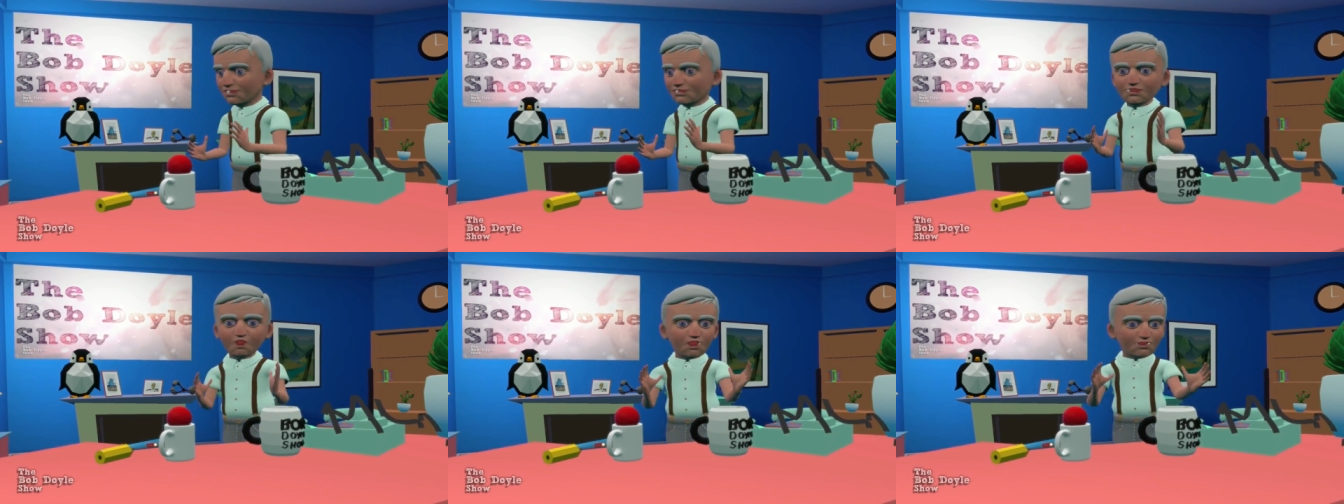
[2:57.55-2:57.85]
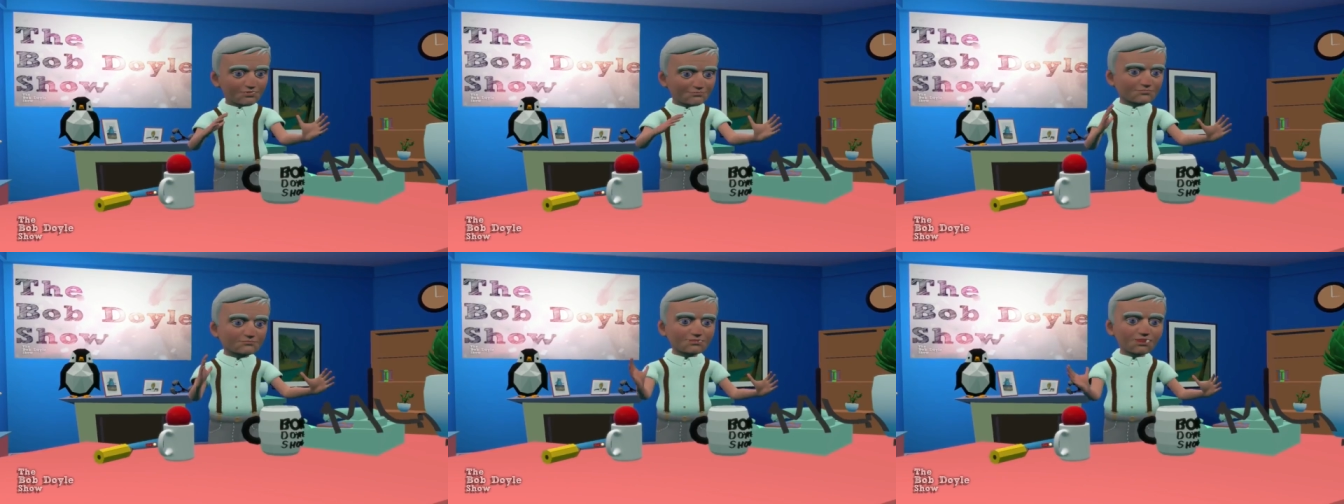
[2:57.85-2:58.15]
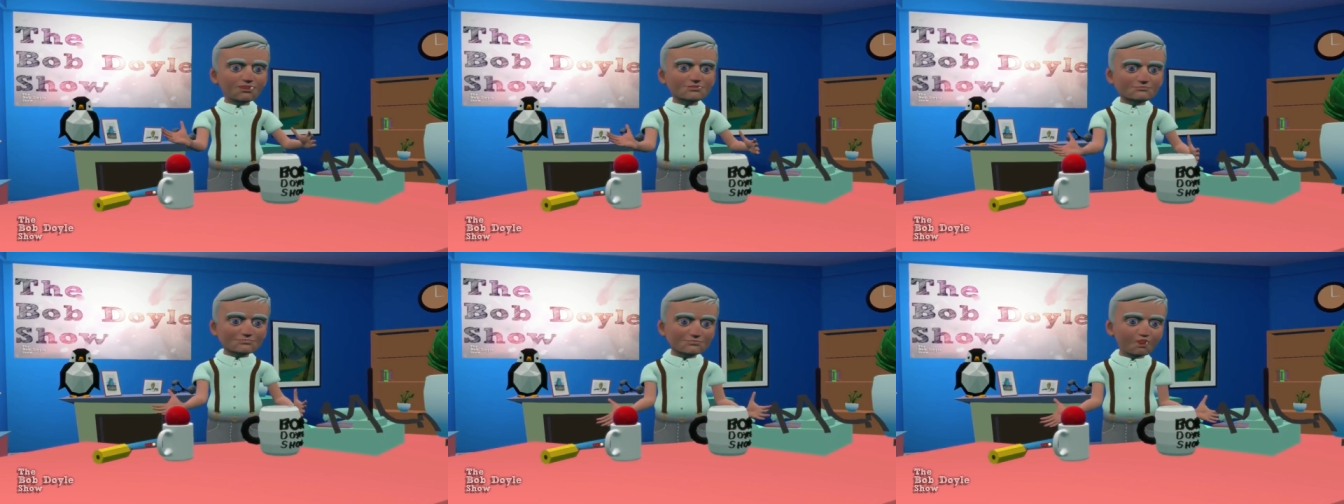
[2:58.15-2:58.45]
There's two
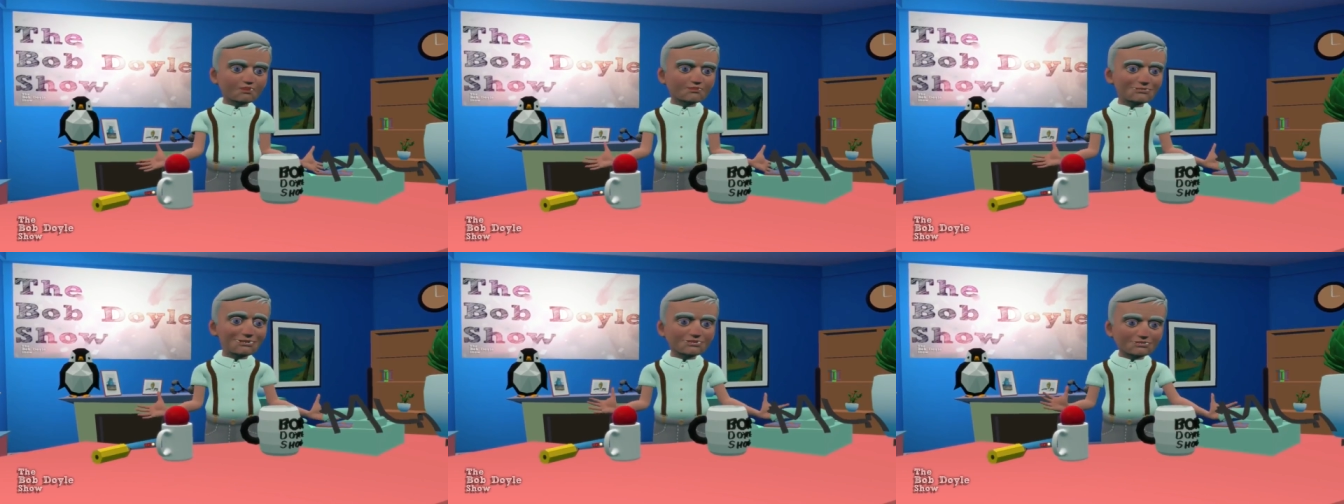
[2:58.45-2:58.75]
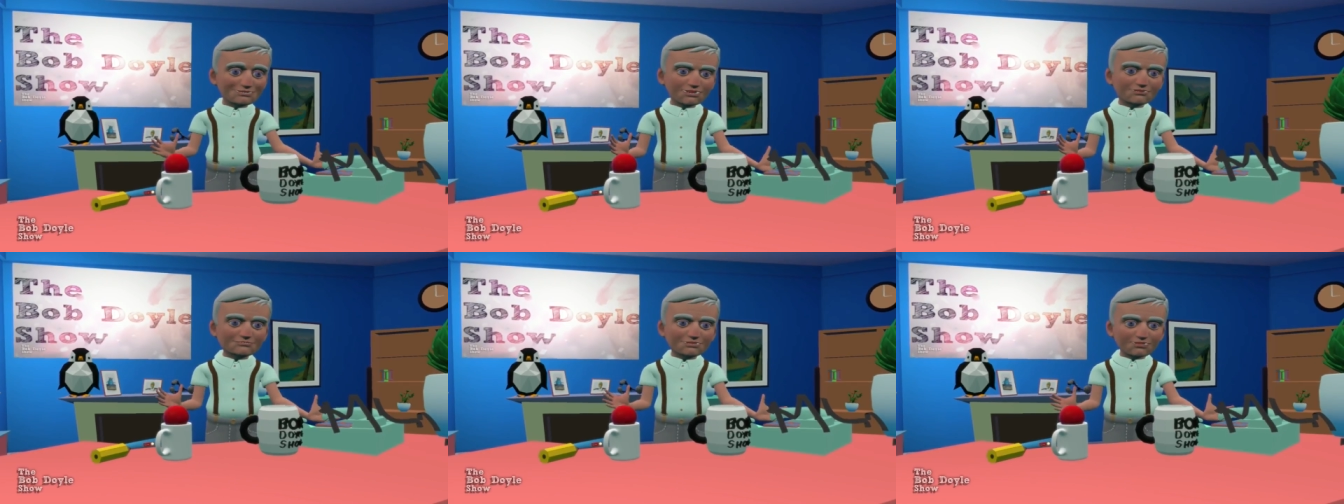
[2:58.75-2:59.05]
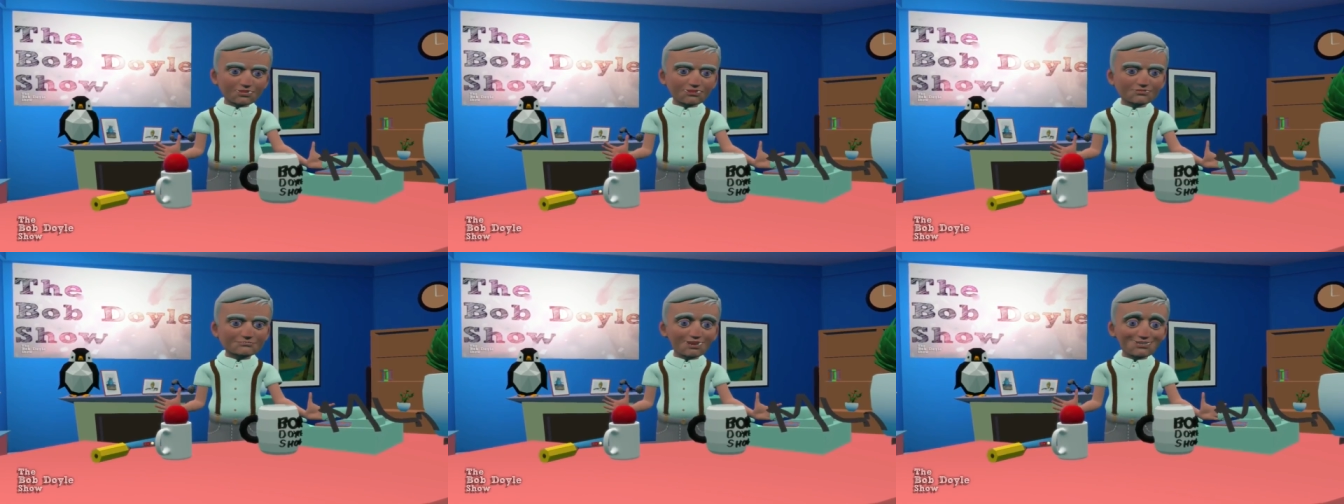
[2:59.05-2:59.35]
programs that I've been
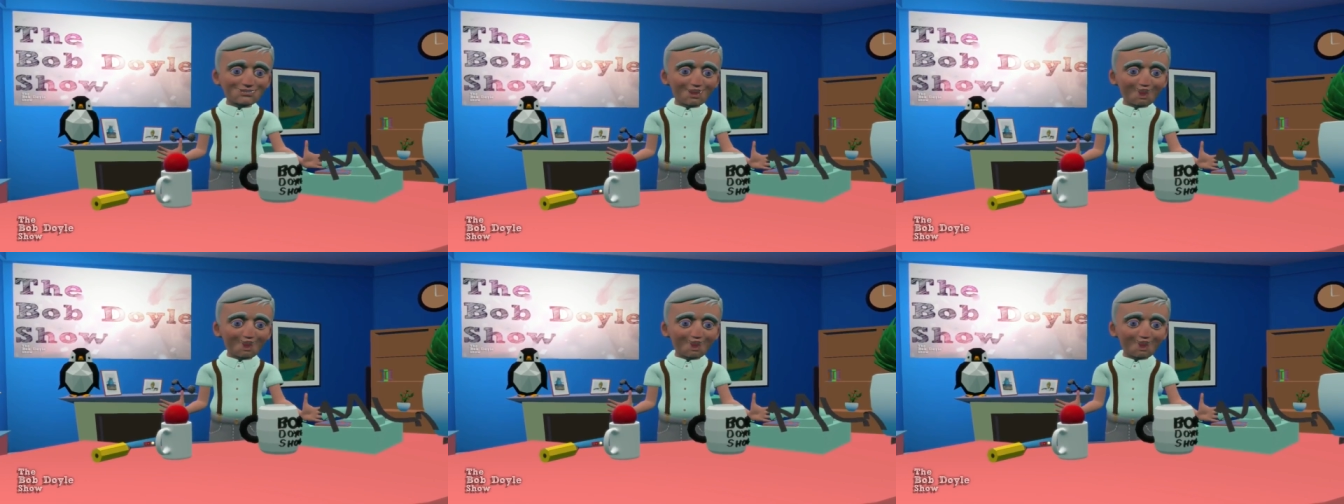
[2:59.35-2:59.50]
using